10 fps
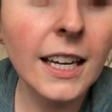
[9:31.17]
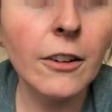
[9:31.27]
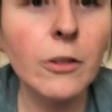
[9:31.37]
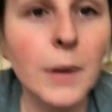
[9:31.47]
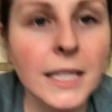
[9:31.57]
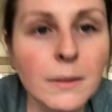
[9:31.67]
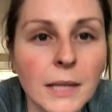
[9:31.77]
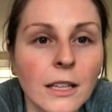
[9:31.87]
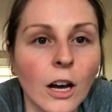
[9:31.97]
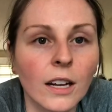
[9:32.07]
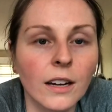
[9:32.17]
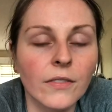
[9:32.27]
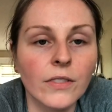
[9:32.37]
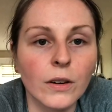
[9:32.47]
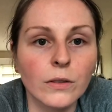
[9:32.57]
It reminds me a lot
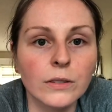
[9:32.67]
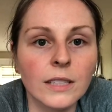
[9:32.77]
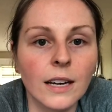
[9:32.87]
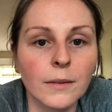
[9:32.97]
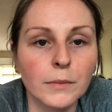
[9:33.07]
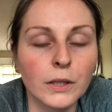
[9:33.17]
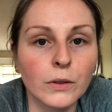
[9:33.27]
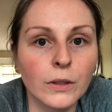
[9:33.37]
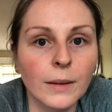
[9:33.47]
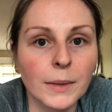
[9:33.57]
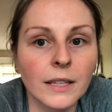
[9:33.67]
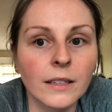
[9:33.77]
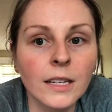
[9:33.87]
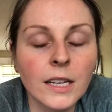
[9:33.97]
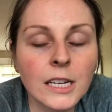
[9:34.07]
of those um, Lululemon
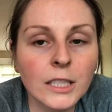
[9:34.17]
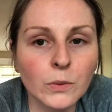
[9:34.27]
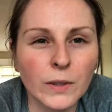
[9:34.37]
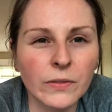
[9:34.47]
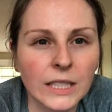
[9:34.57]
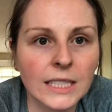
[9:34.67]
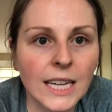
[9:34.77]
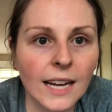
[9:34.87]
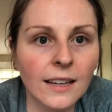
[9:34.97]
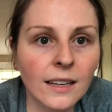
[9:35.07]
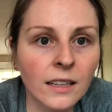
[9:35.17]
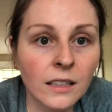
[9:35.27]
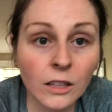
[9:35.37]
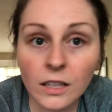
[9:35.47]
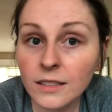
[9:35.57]
Swiftly Tech
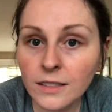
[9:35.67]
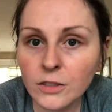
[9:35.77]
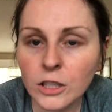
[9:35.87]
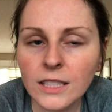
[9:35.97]
long sleeve shirts.